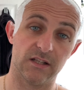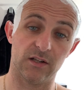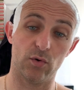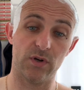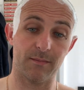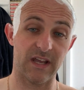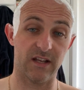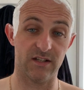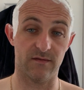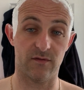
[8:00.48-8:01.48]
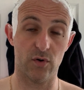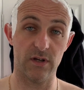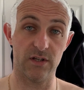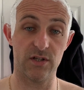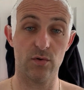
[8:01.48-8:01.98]
The loading mechanism for
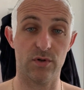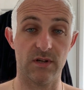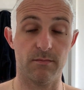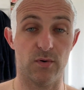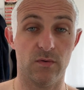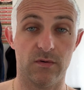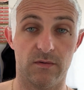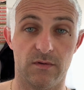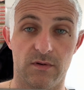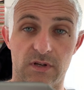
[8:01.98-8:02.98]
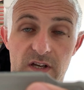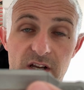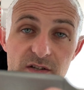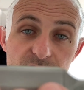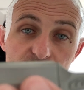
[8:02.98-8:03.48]
it is so simple. I can
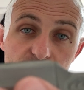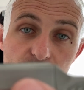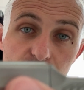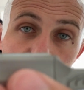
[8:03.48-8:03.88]
actually do it.